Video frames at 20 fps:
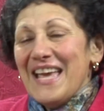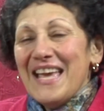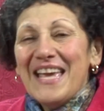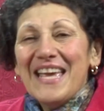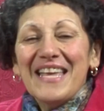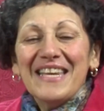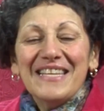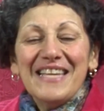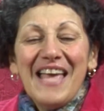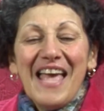
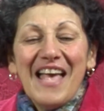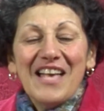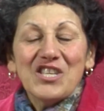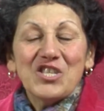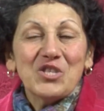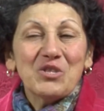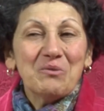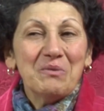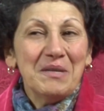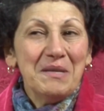It has
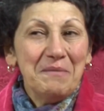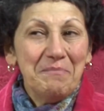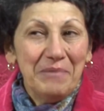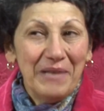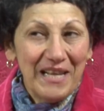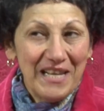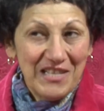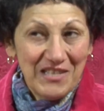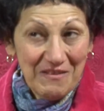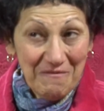3
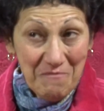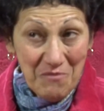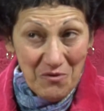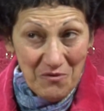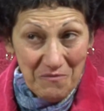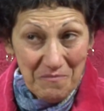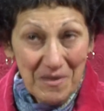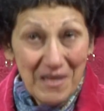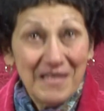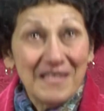planes of
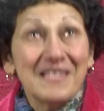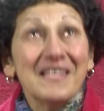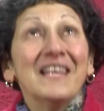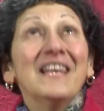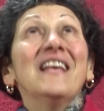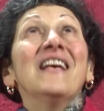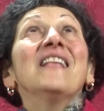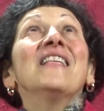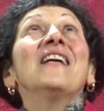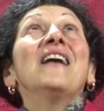movement,
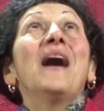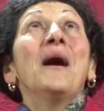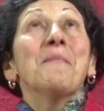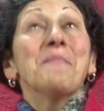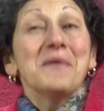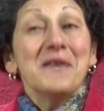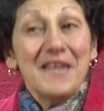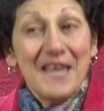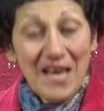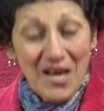up
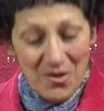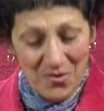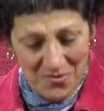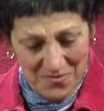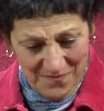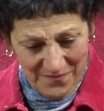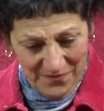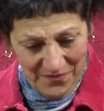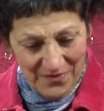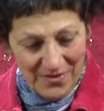and down,
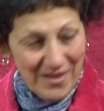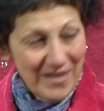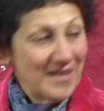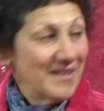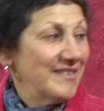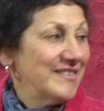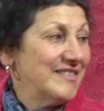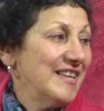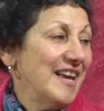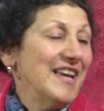
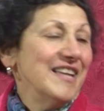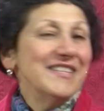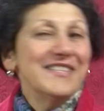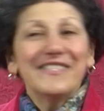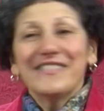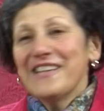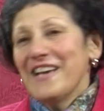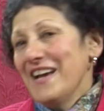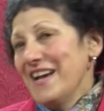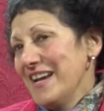side to
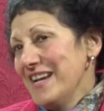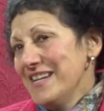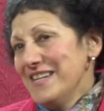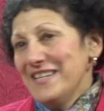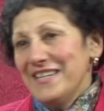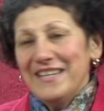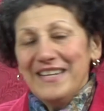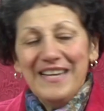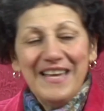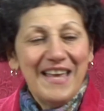side,
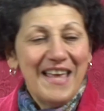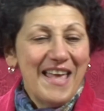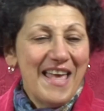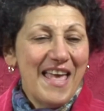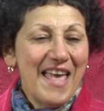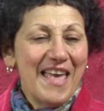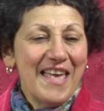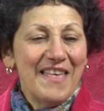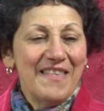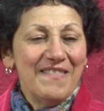
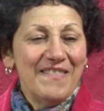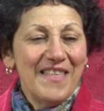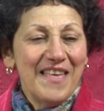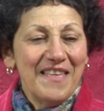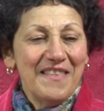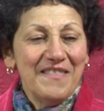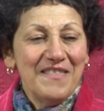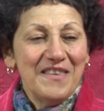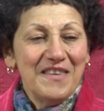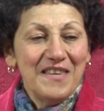and
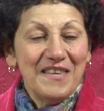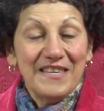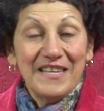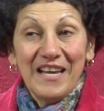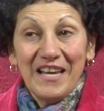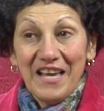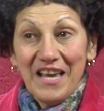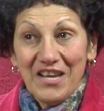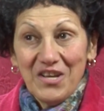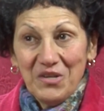then the
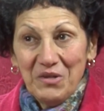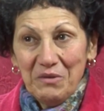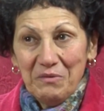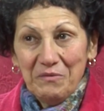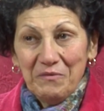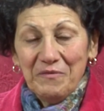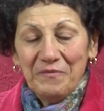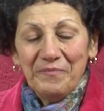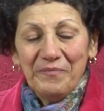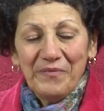
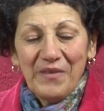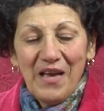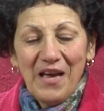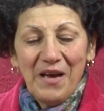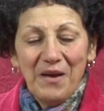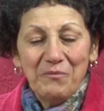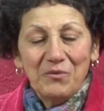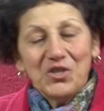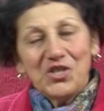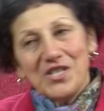diagonal,
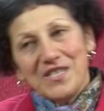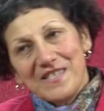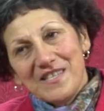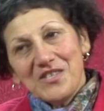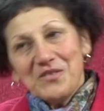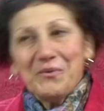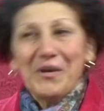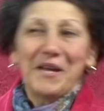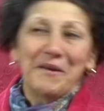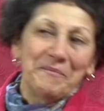which is
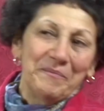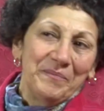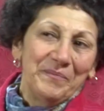this way.